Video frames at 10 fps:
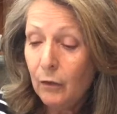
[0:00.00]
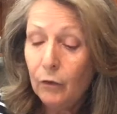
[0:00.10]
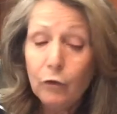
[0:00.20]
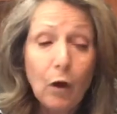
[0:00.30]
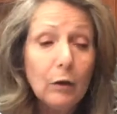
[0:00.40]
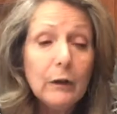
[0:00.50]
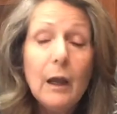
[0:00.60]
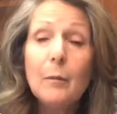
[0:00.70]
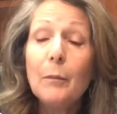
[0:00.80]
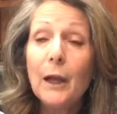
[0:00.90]
the salt,
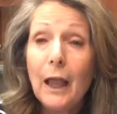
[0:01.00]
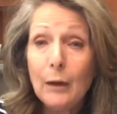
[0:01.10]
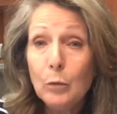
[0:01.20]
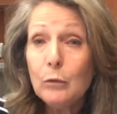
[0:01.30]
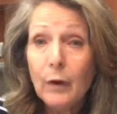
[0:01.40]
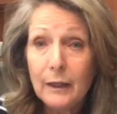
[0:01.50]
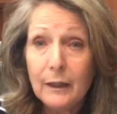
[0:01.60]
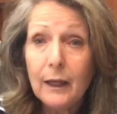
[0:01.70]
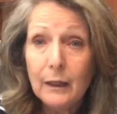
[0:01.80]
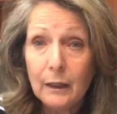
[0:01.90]
but I will write
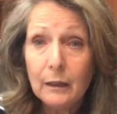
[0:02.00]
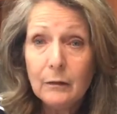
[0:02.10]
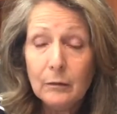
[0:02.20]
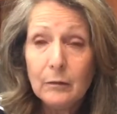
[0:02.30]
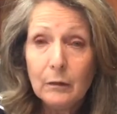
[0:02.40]
that in